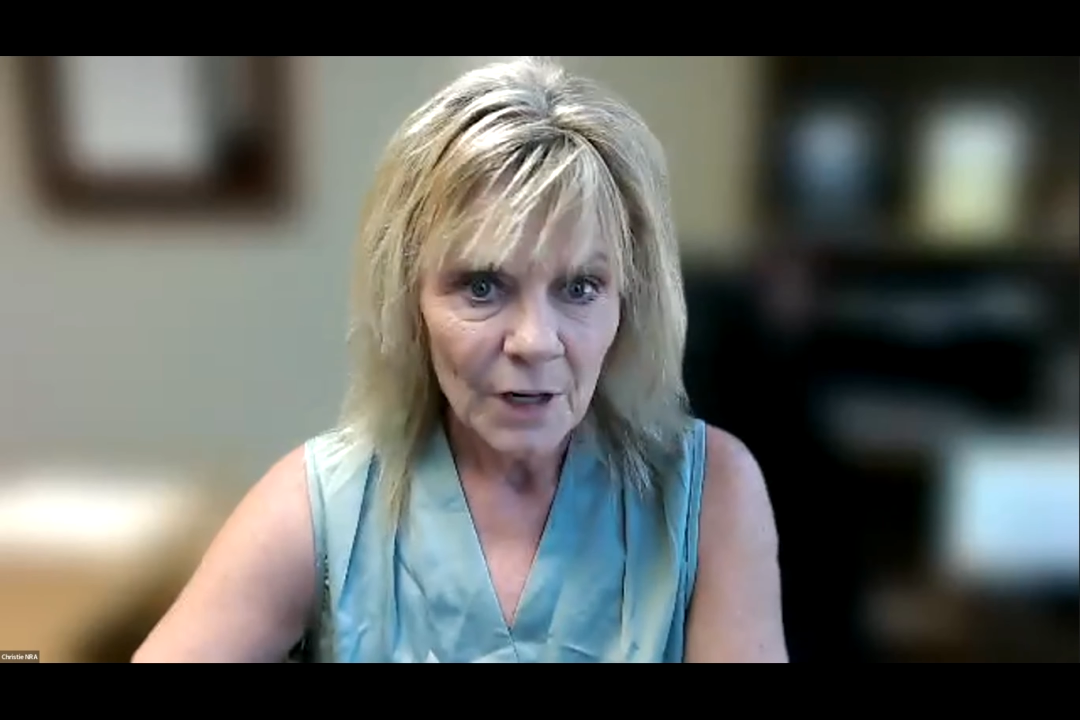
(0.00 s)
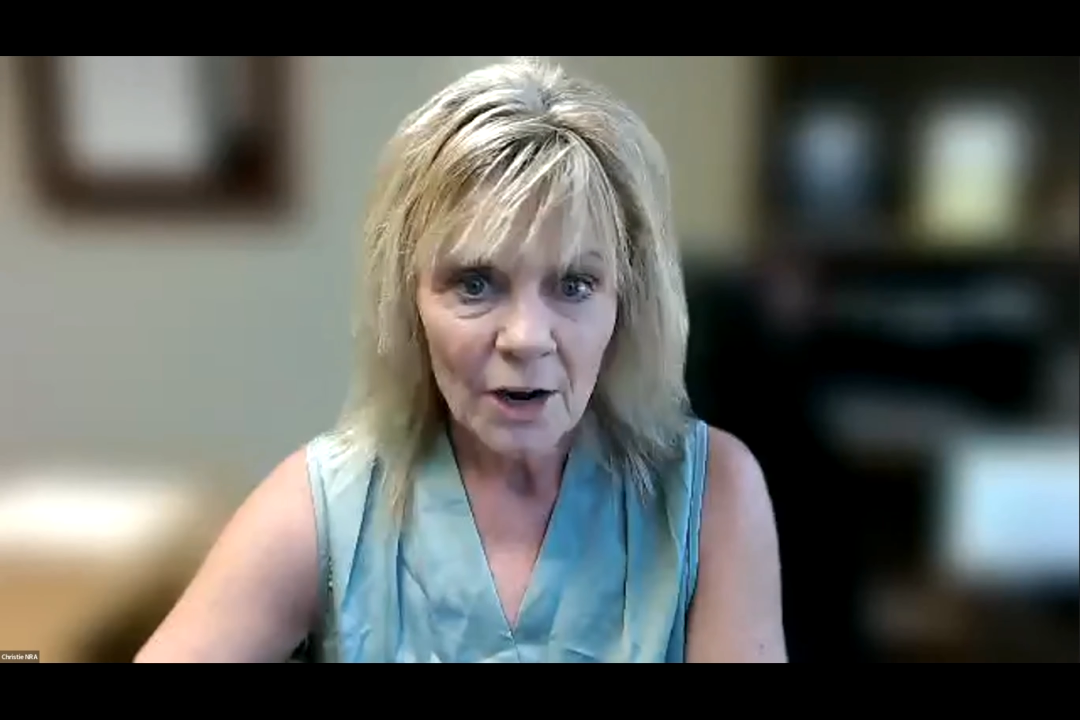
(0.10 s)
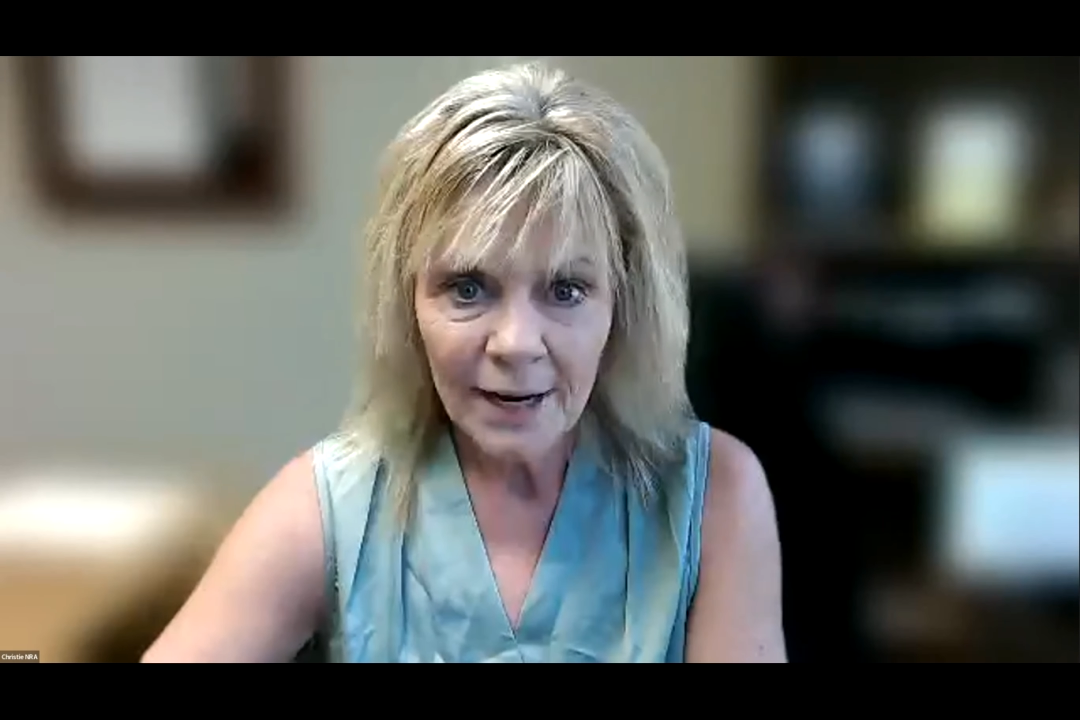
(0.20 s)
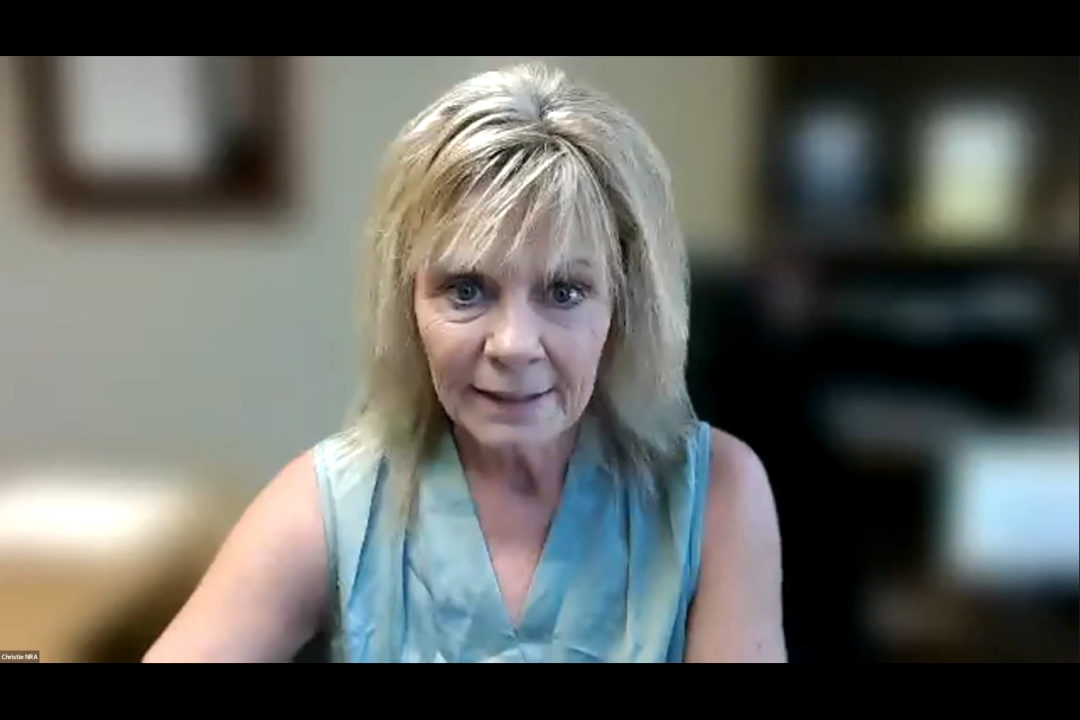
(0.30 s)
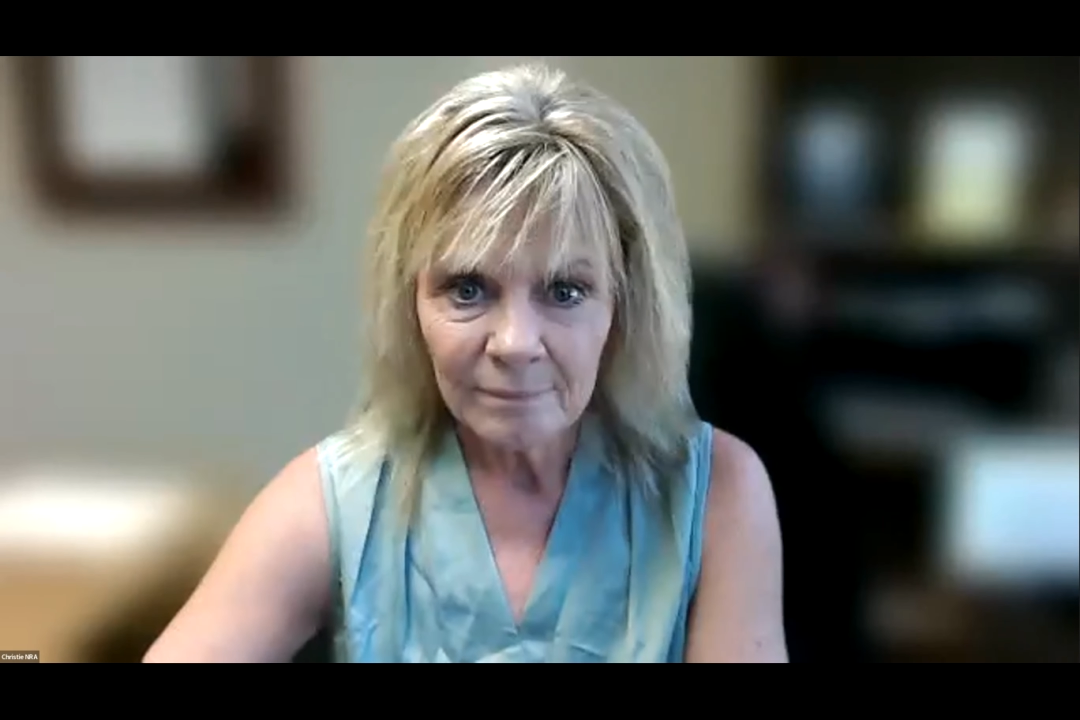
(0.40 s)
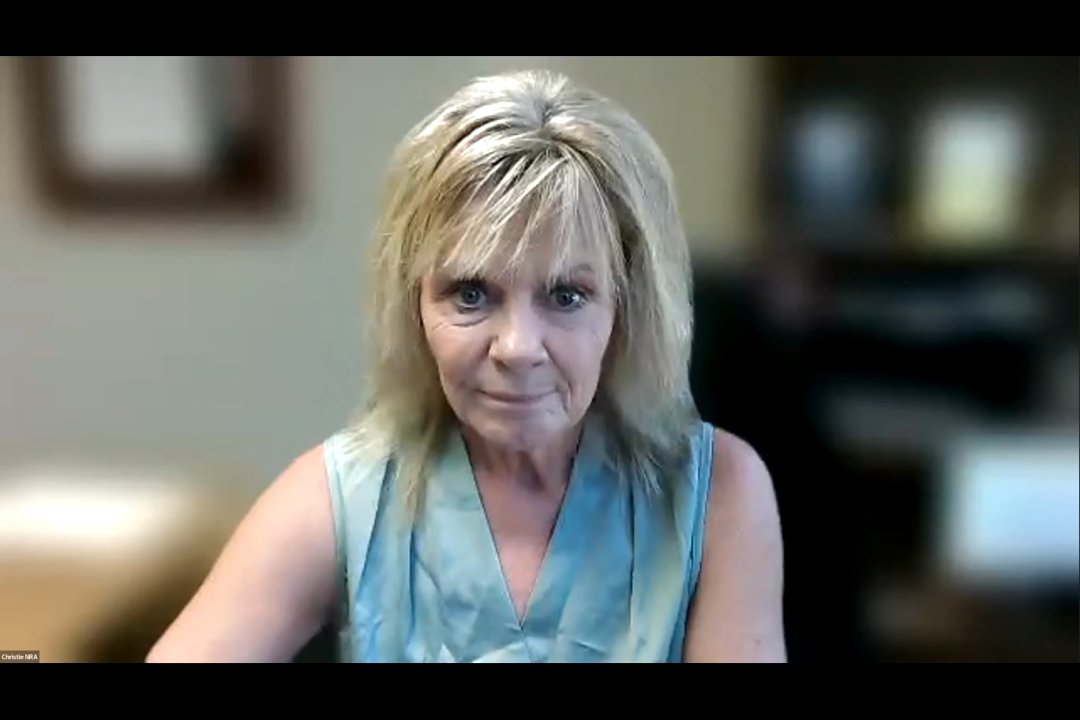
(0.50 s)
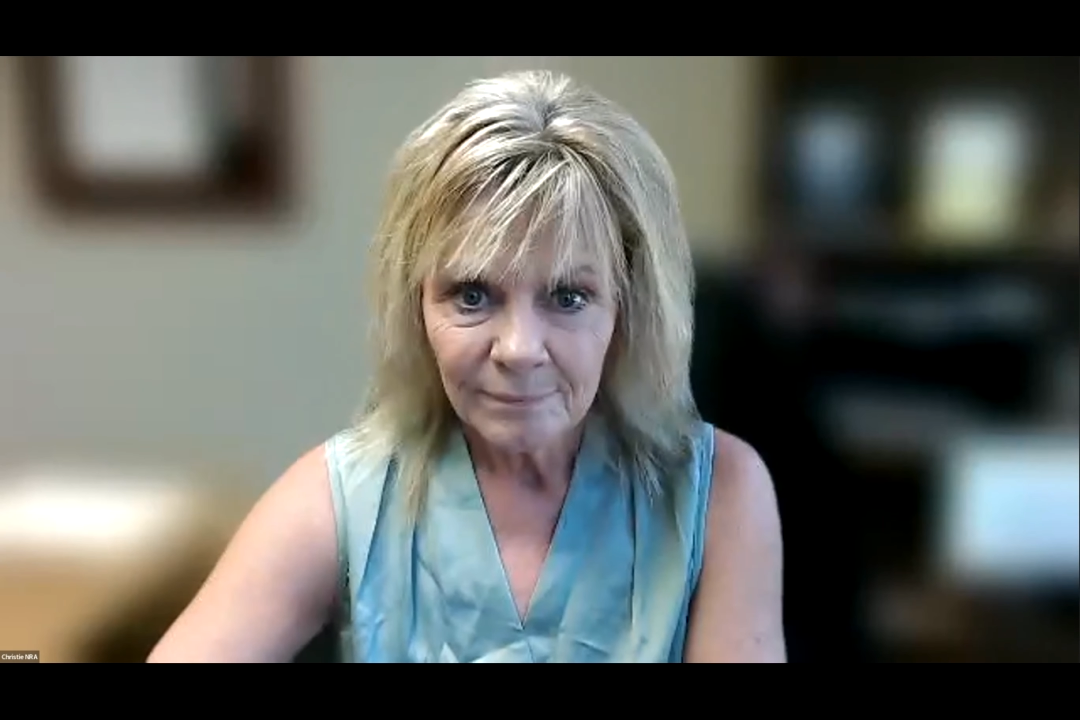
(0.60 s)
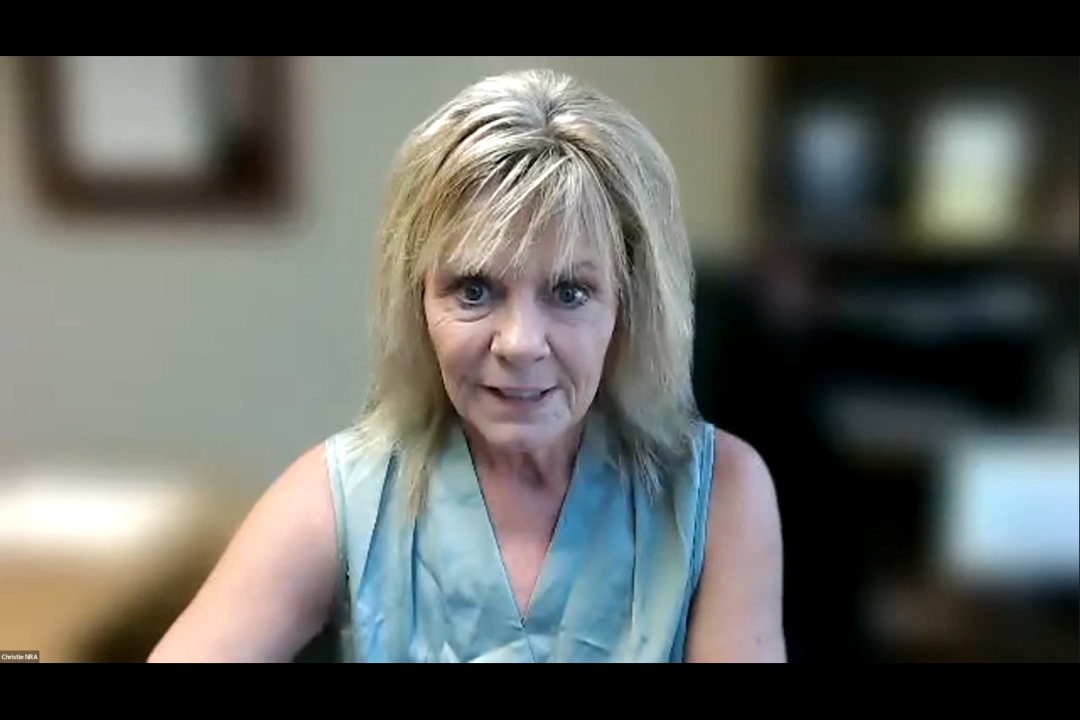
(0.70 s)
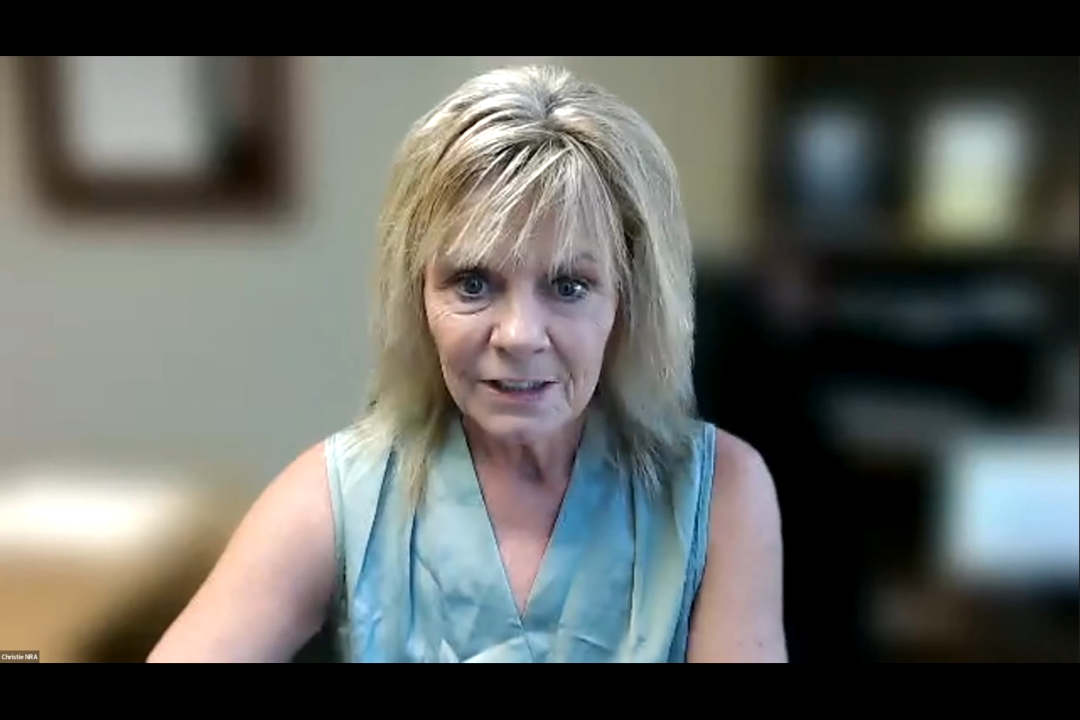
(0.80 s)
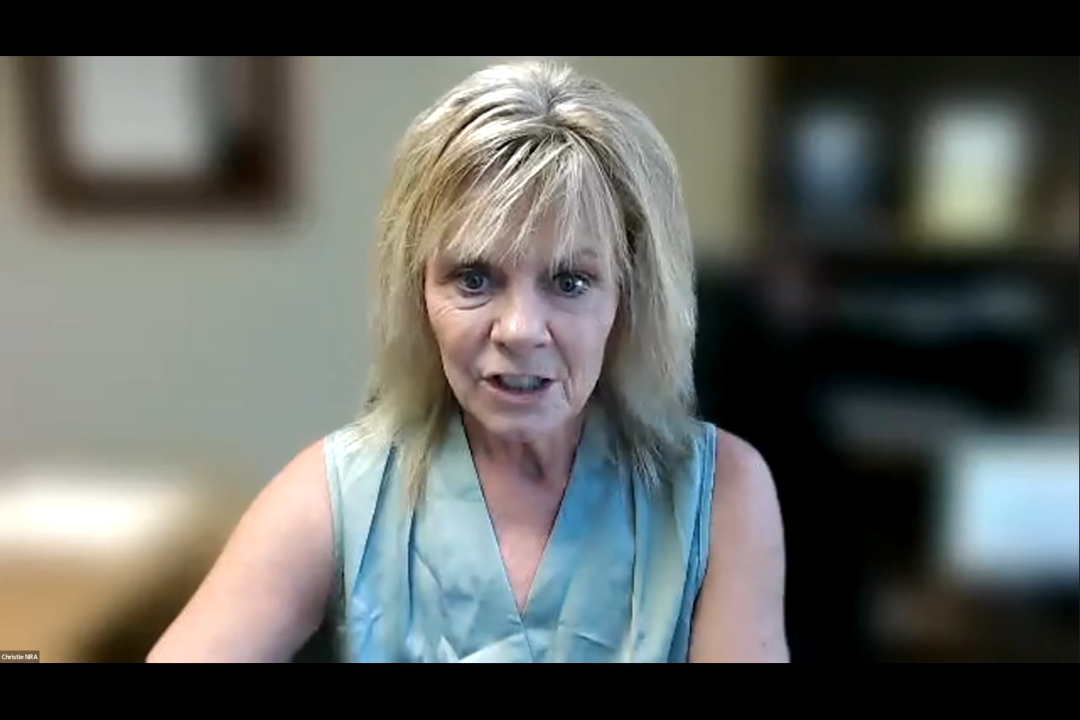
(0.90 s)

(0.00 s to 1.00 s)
All right. It's